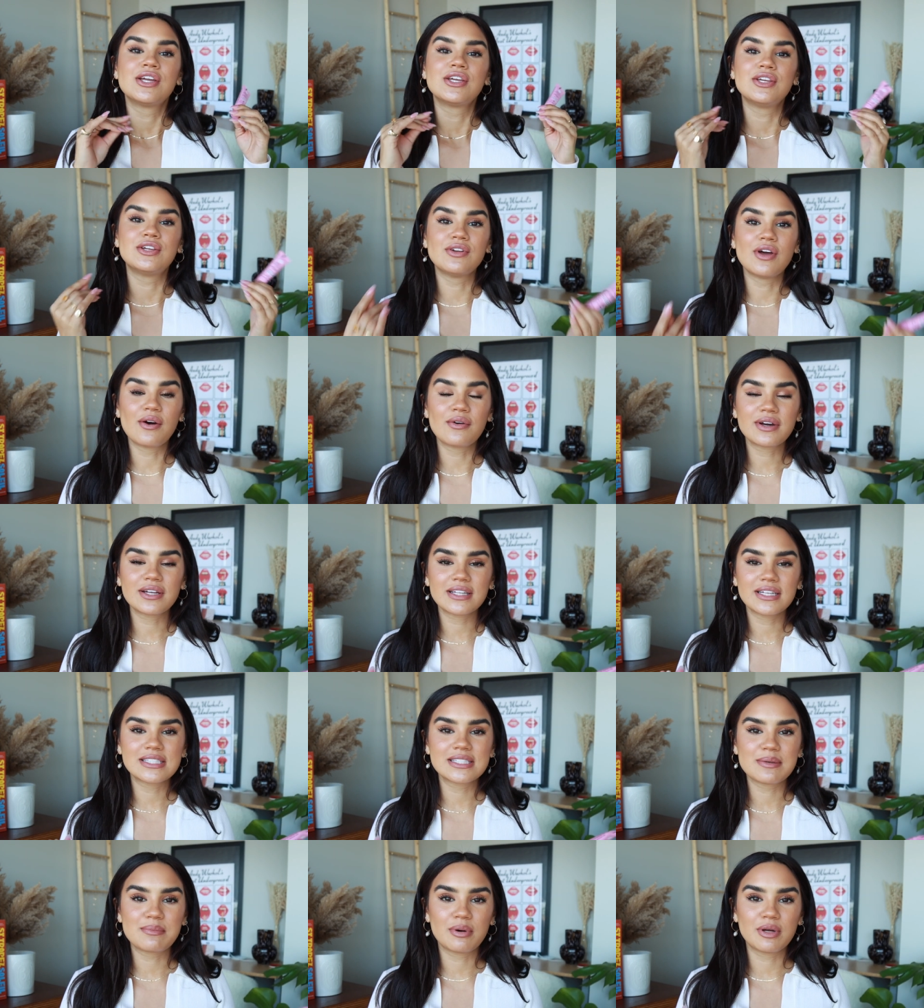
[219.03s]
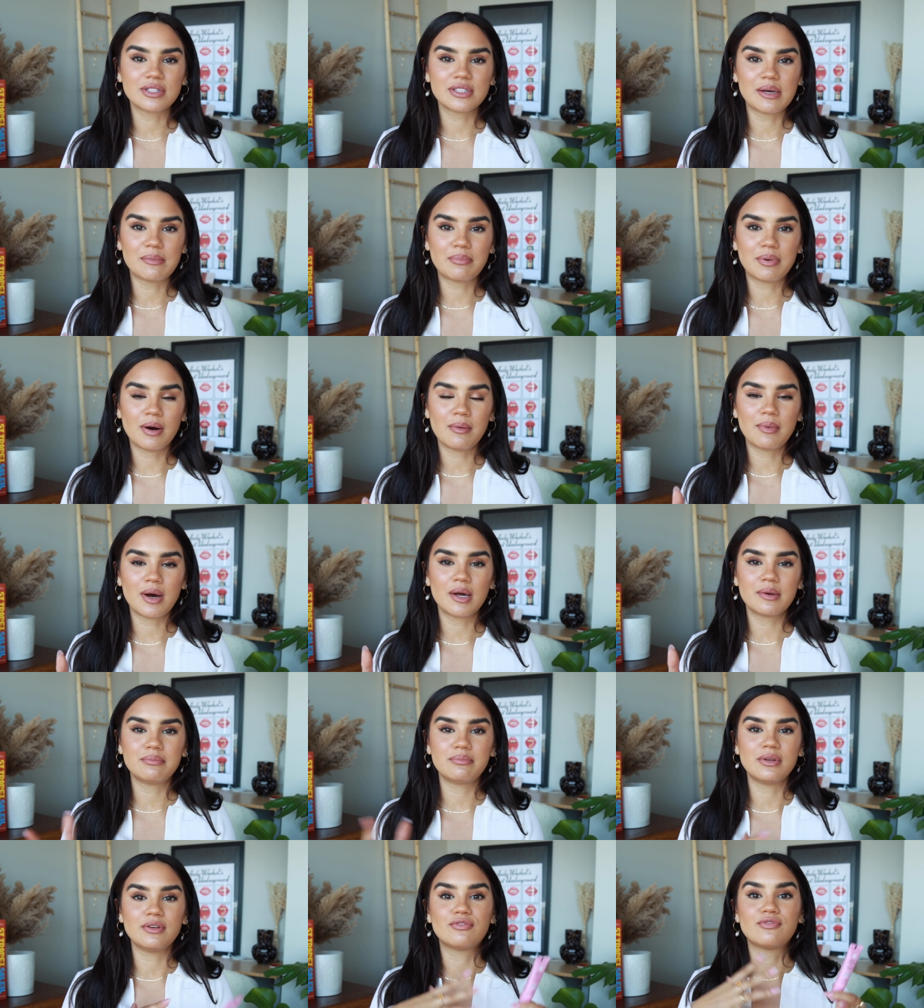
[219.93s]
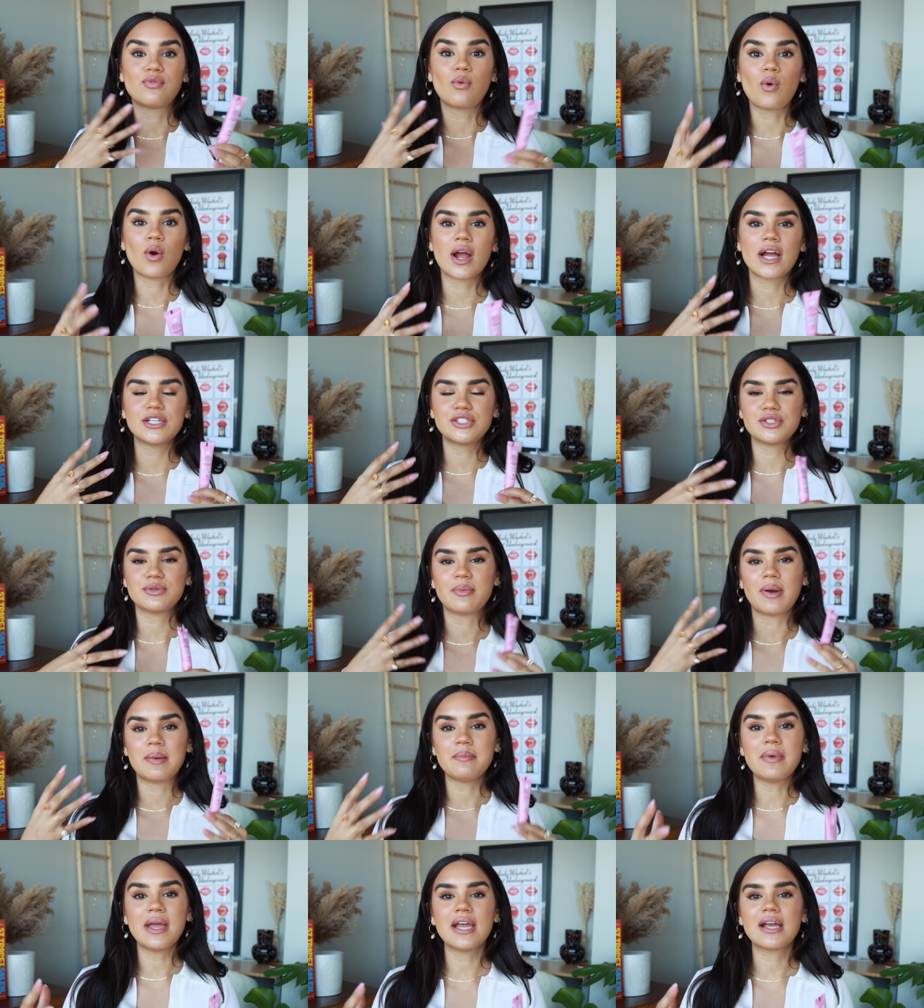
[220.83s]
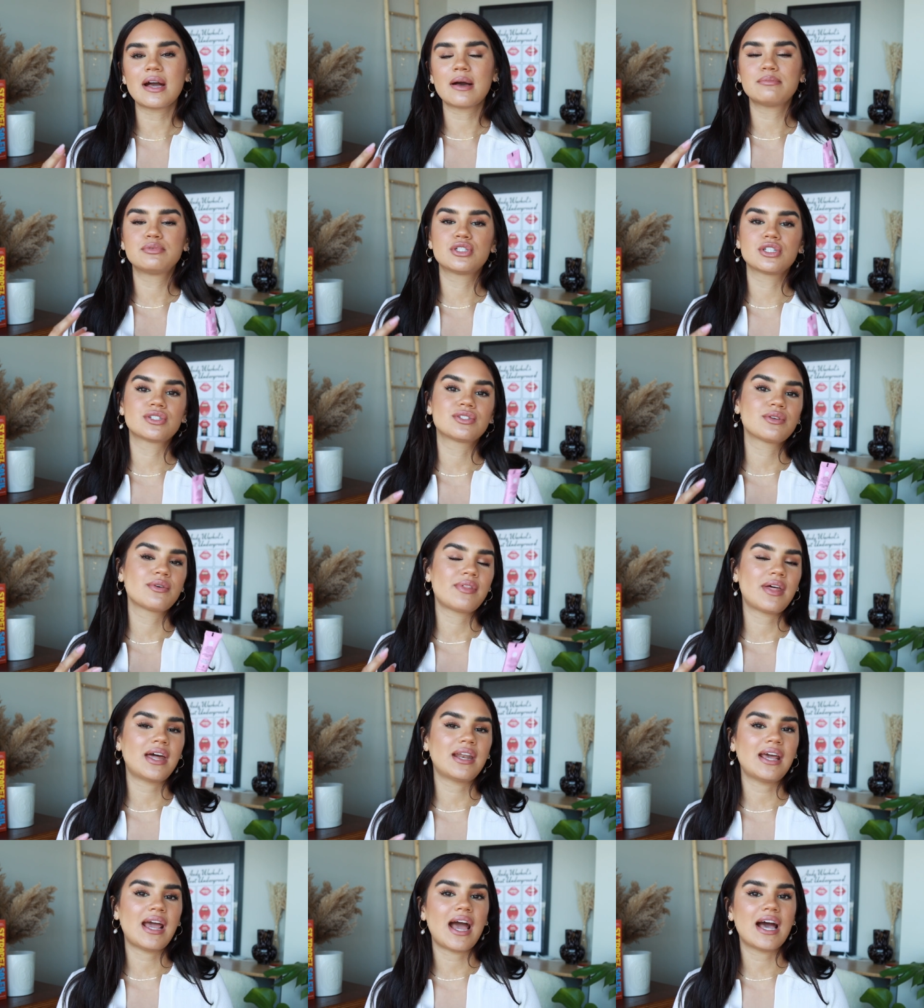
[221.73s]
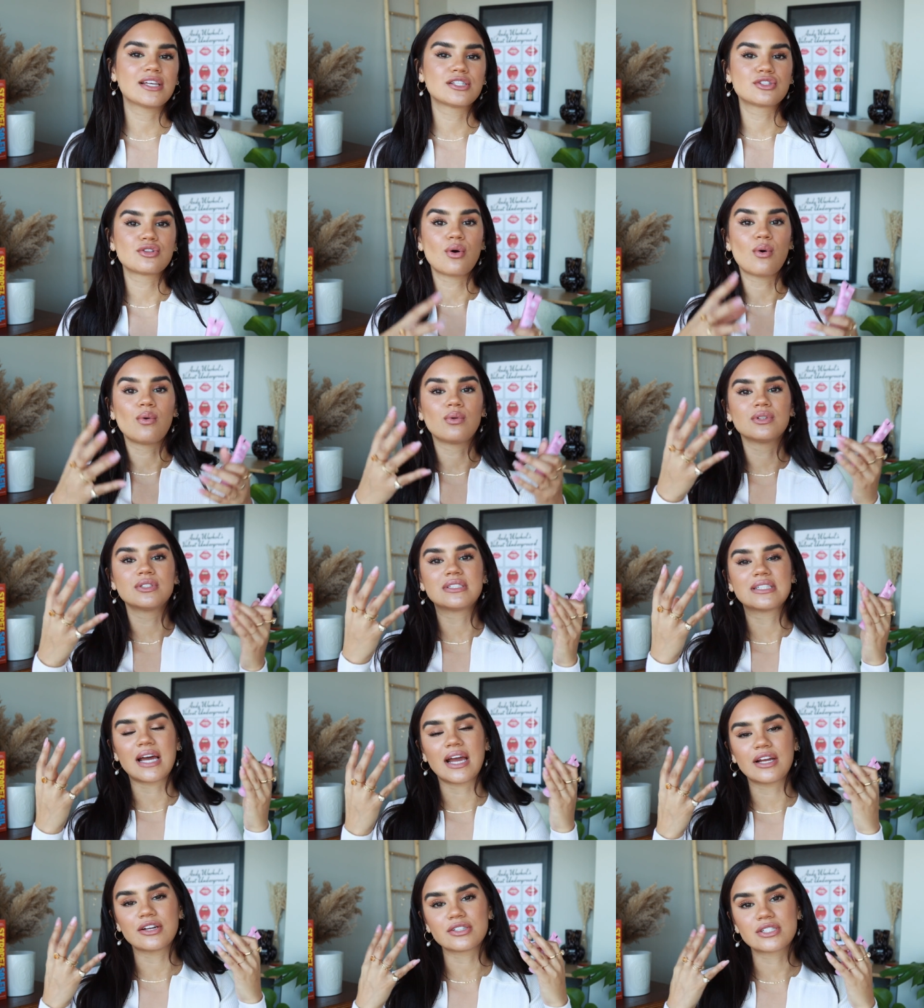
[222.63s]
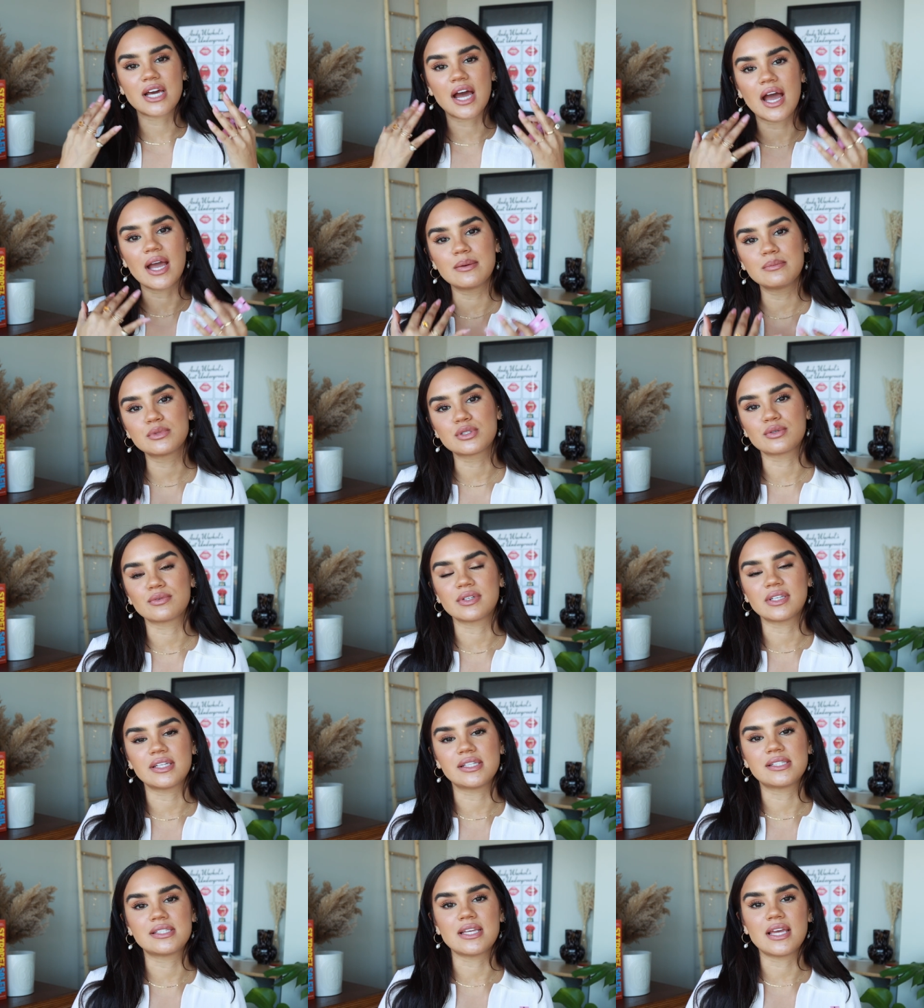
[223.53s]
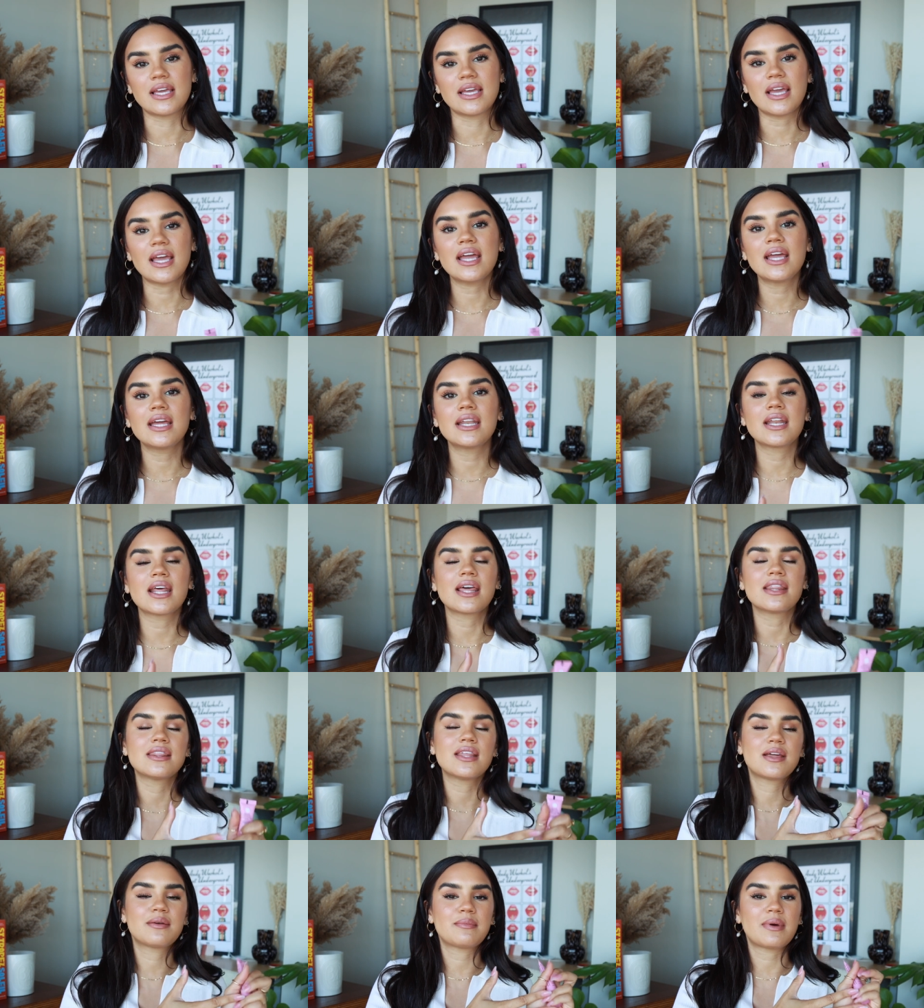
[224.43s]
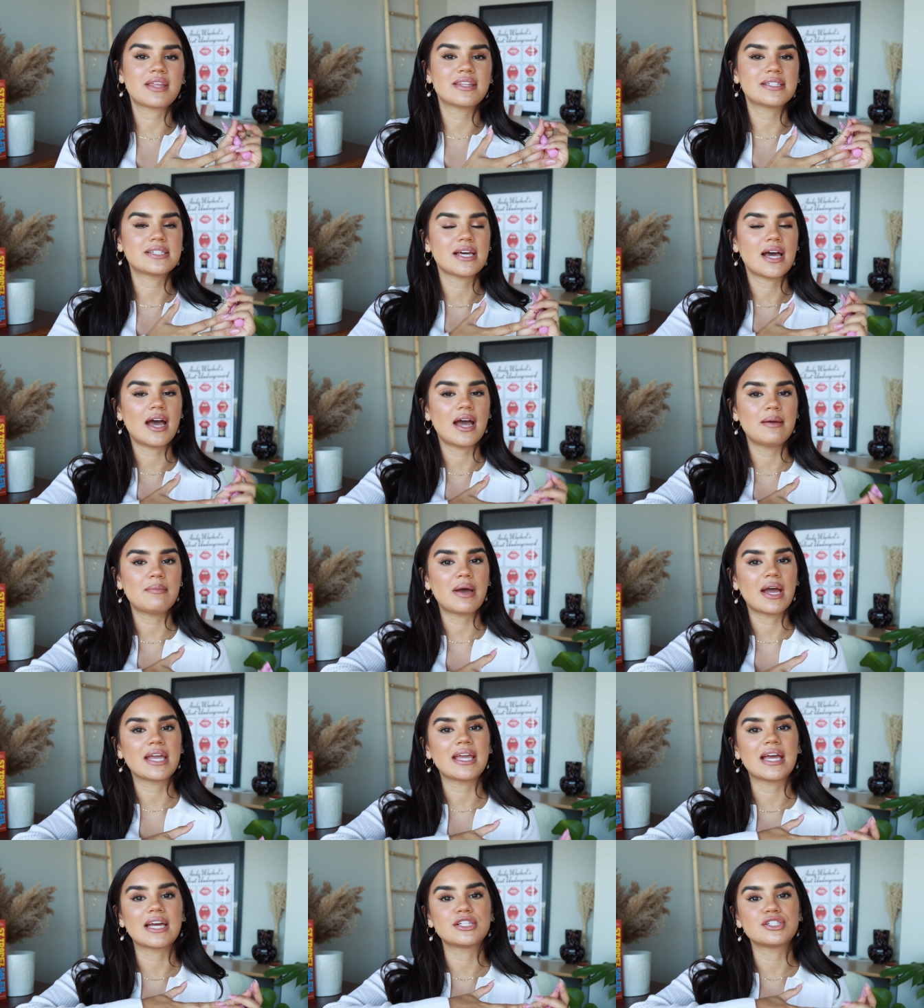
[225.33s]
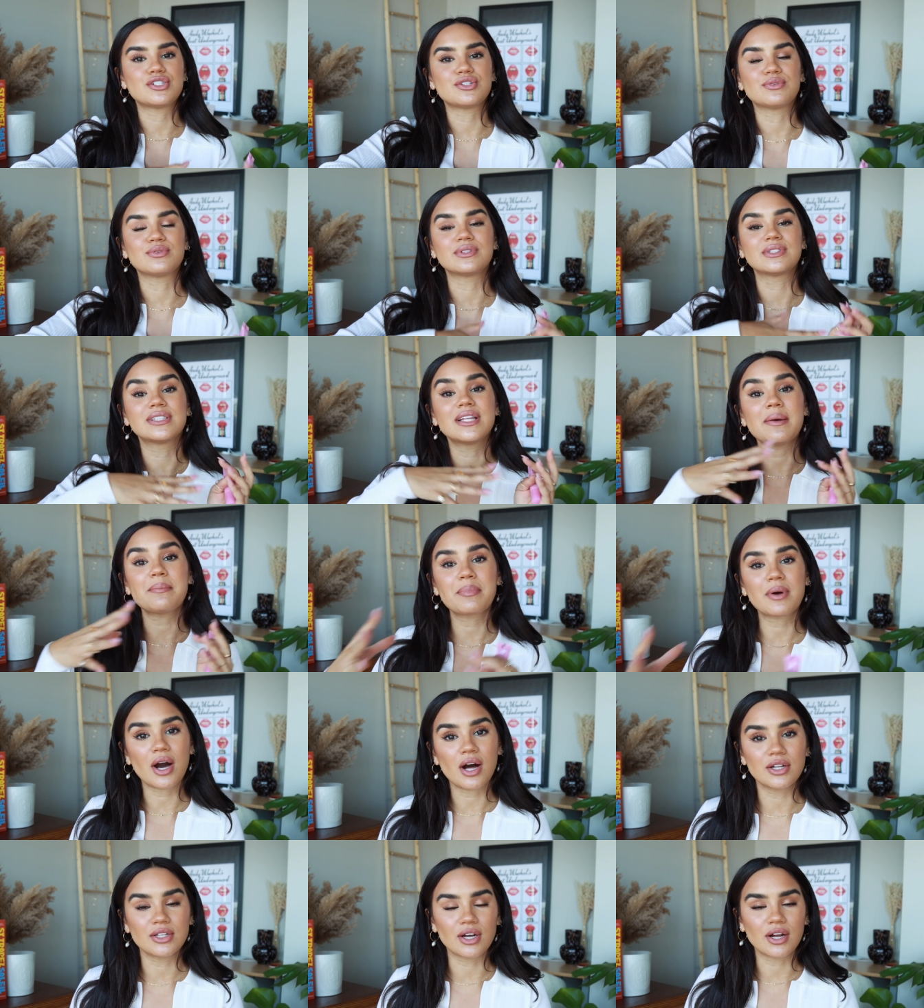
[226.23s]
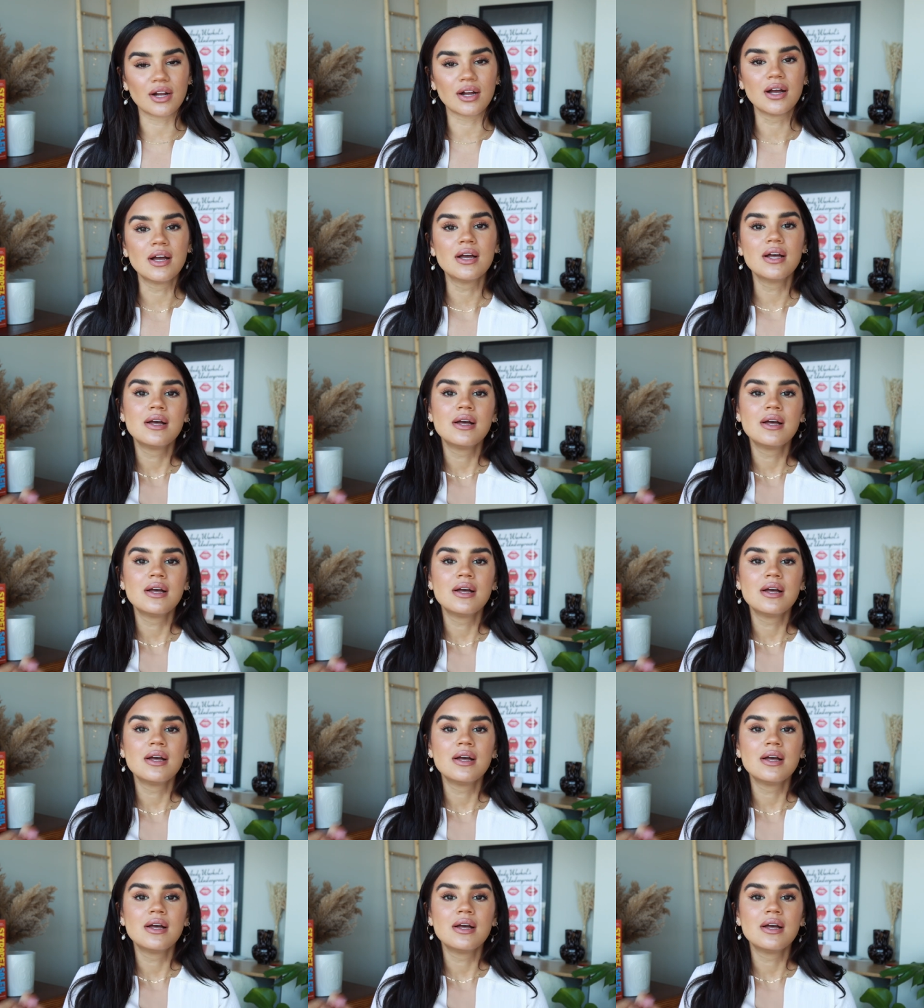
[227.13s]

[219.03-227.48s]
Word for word: You know I like to put lip balm on before I do my makeup just so that it has the whole entire time to really sink in and then by the time I get to lip color,